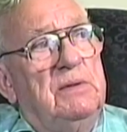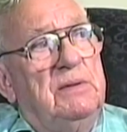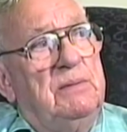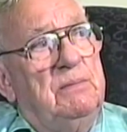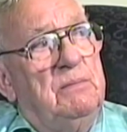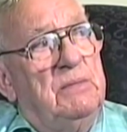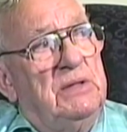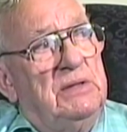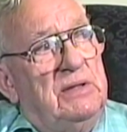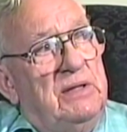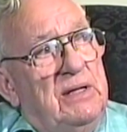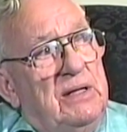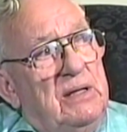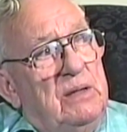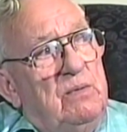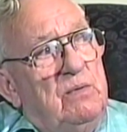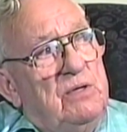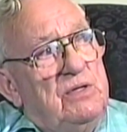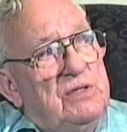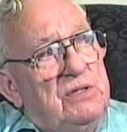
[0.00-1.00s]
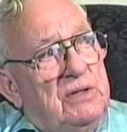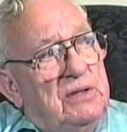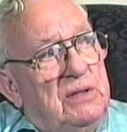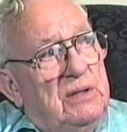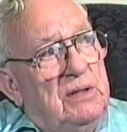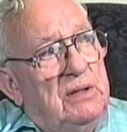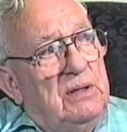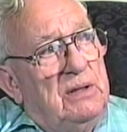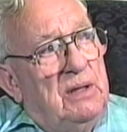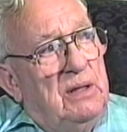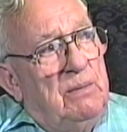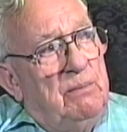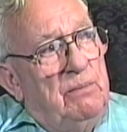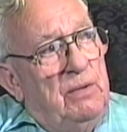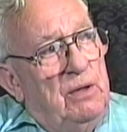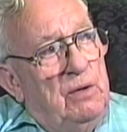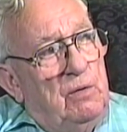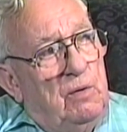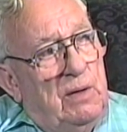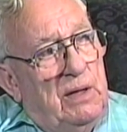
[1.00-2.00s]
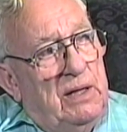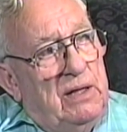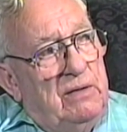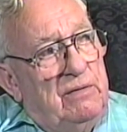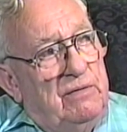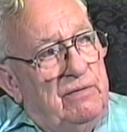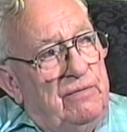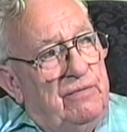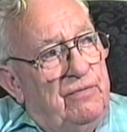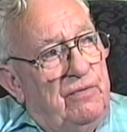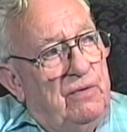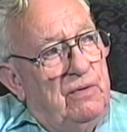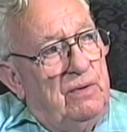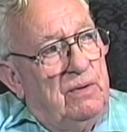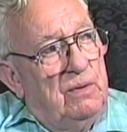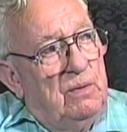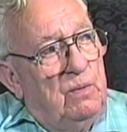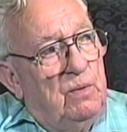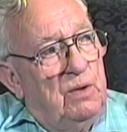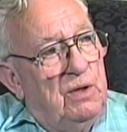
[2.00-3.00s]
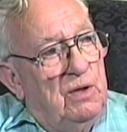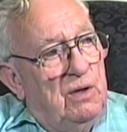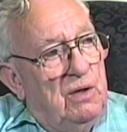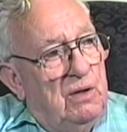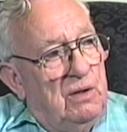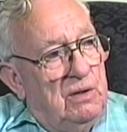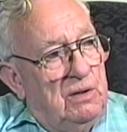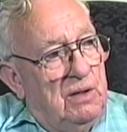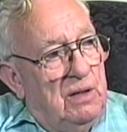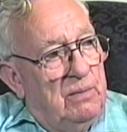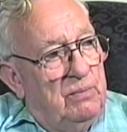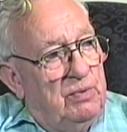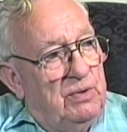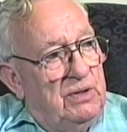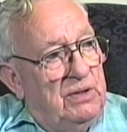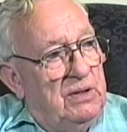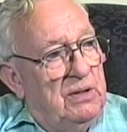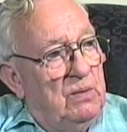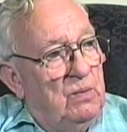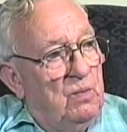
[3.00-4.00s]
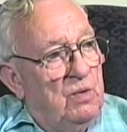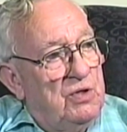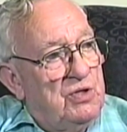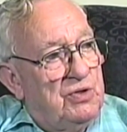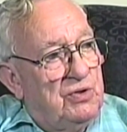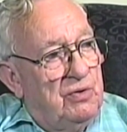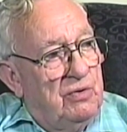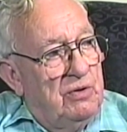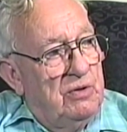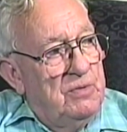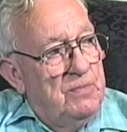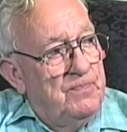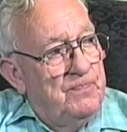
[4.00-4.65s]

My dad was a, a millwright for the Woodall Company in Worcester.